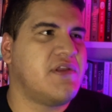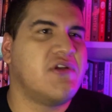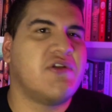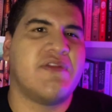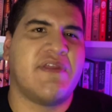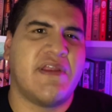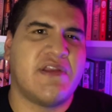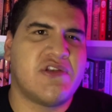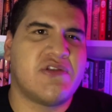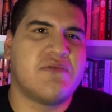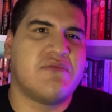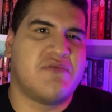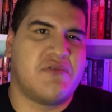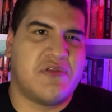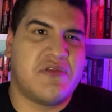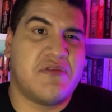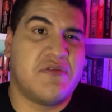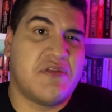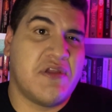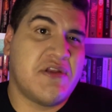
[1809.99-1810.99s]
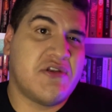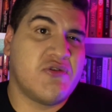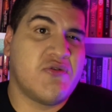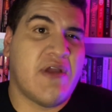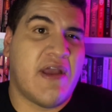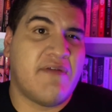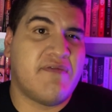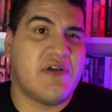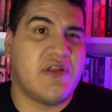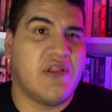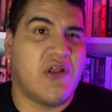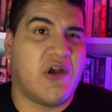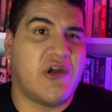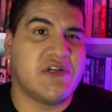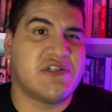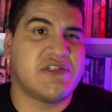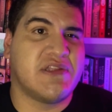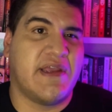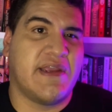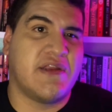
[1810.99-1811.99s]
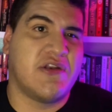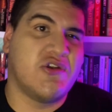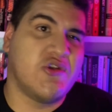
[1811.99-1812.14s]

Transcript: you know, they do have a large, like,